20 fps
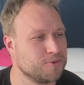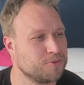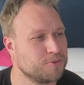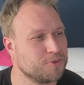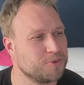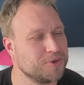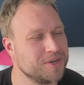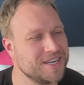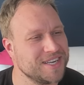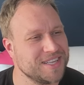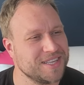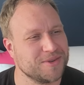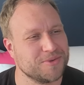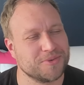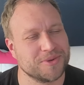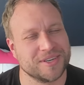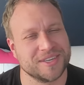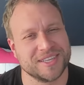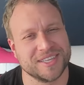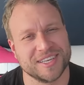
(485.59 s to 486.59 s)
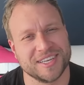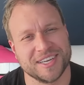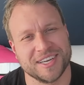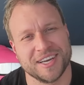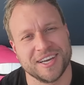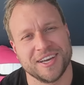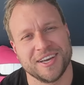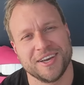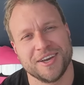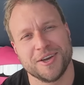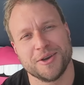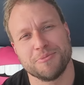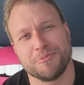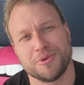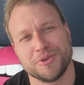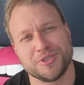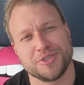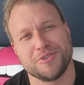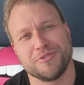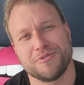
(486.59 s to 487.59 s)
to really, really
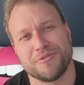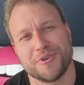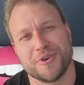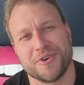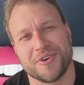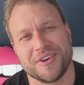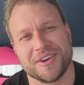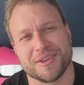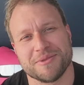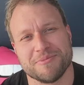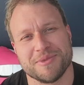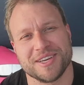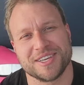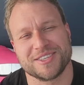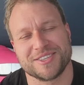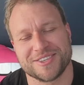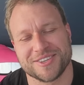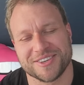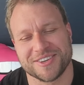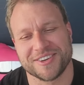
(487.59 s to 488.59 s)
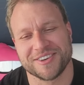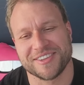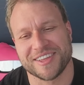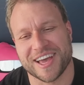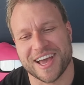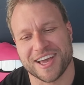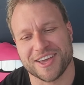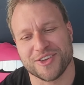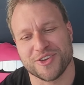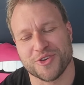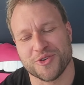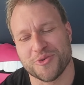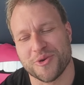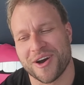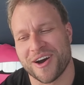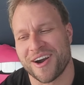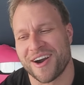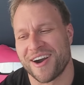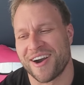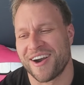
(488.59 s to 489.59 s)
push you forward and make sure that you
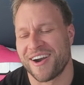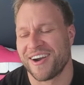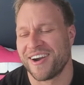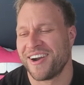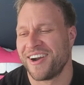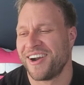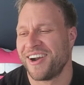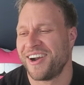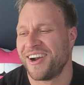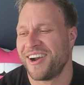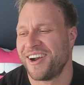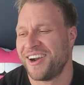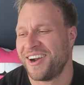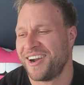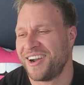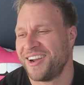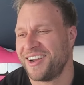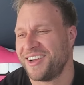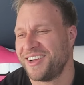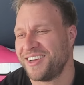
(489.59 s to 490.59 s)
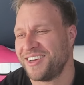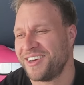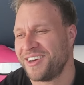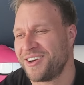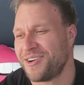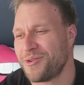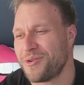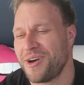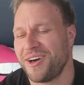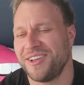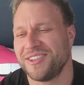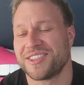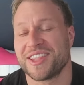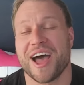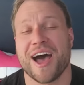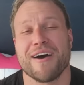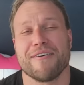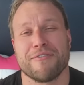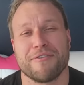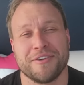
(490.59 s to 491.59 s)
are, well,
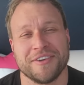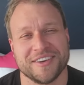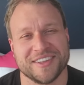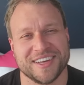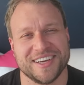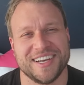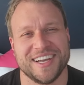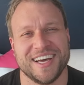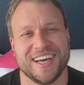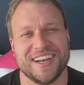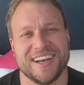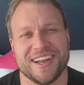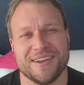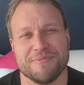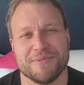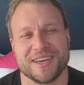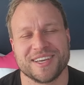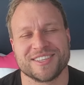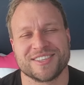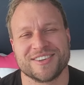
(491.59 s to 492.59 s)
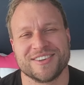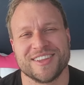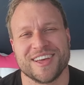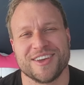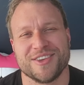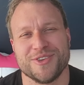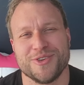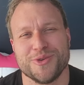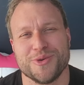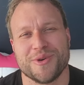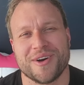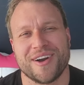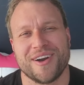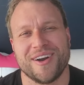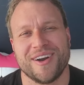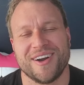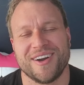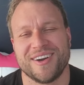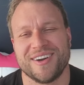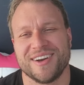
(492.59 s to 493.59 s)
not feeling it, and make sure that you
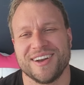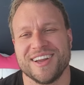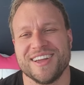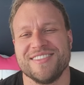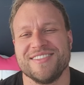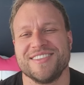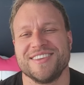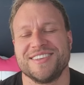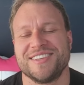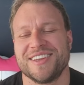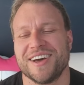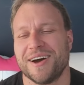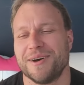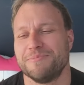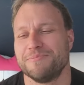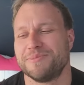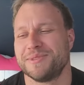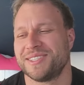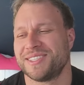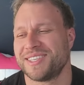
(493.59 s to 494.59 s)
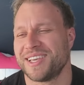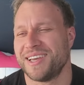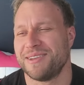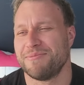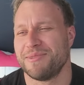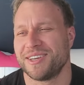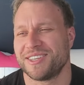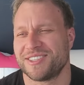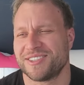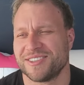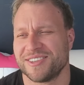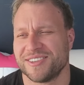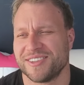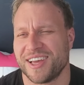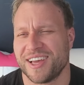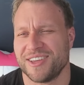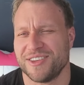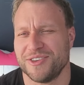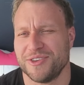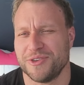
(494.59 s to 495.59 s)
are in the dumps, and make sure
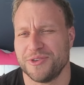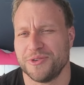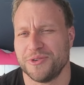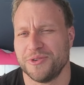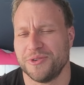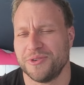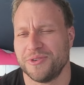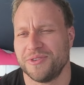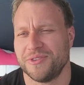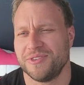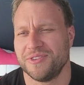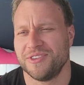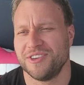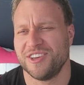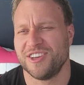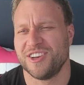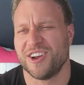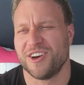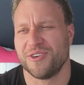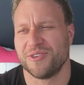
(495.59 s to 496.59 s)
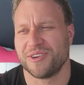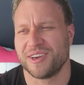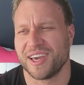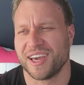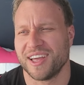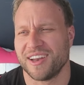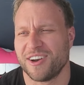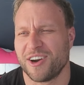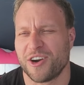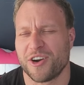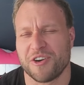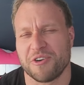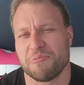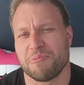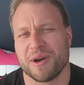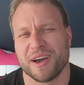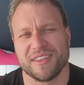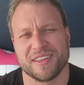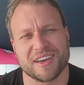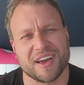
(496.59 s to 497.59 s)
that you don't get hurt
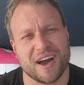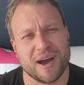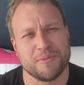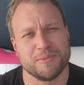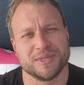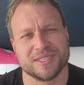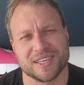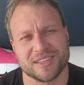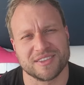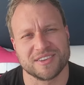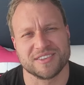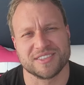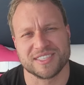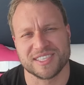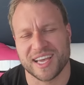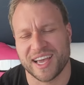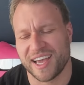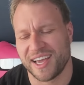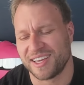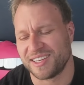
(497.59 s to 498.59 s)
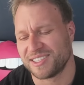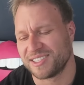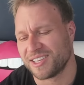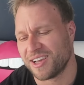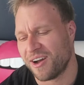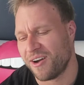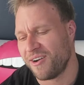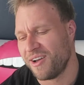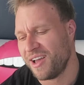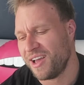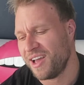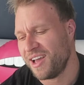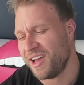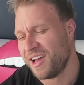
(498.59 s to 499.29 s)
by the comments that they're saying. So